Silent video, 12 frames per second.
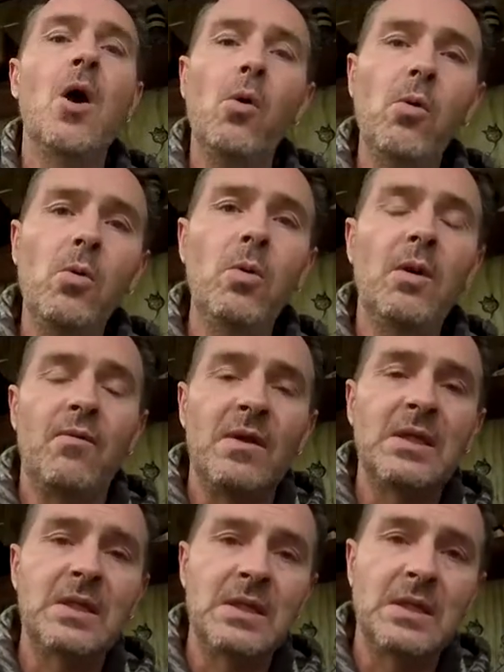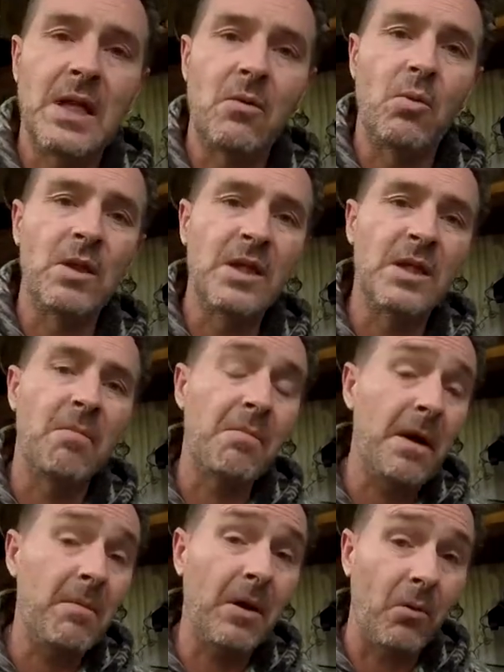All of this is done within the
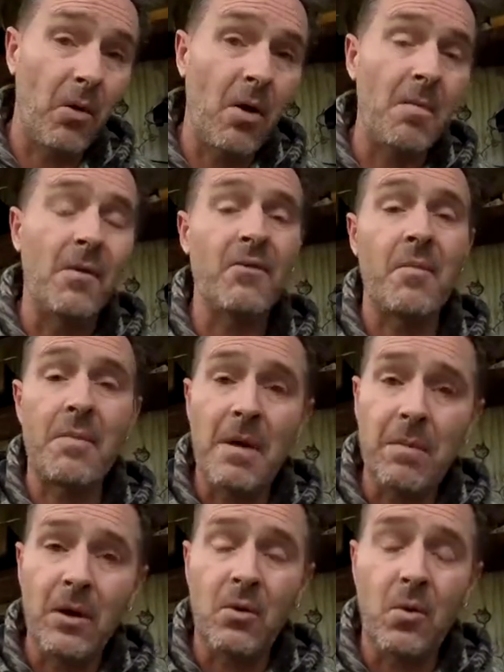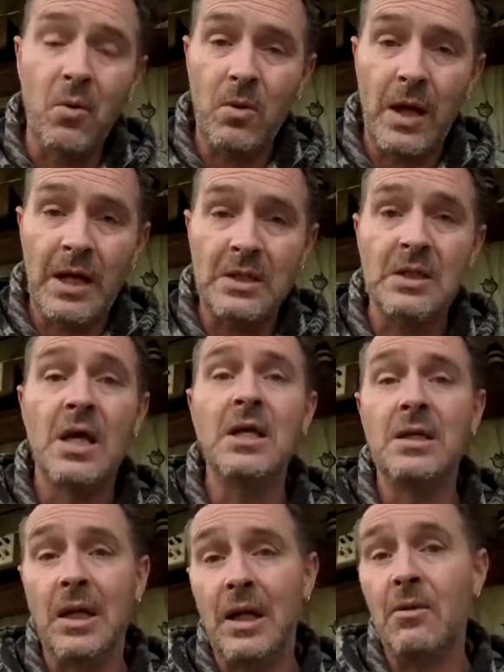public realm of a public courthouse
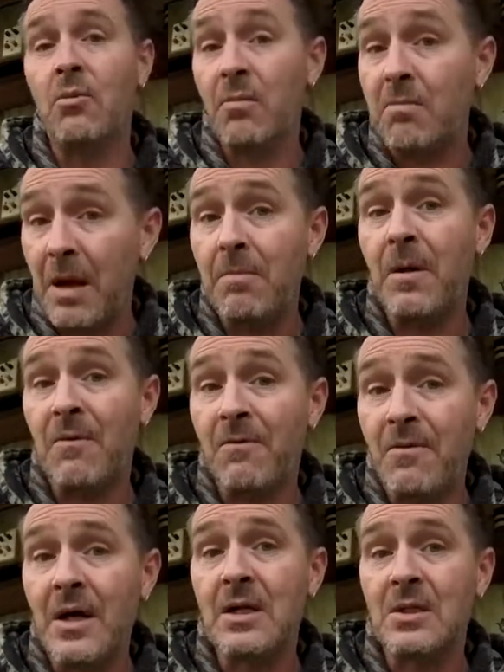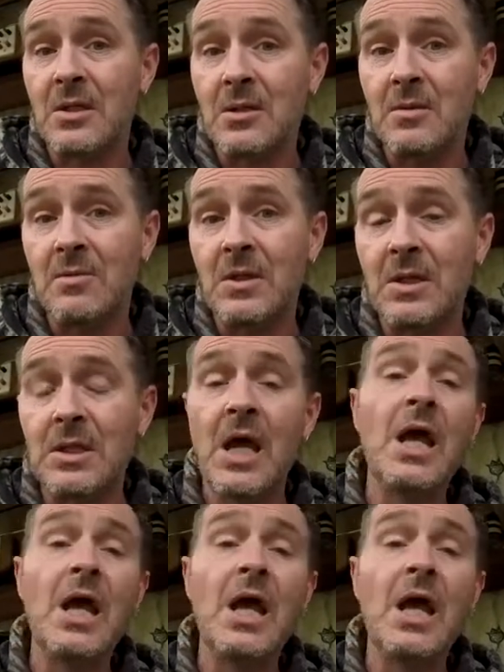dealing with public fucking servants.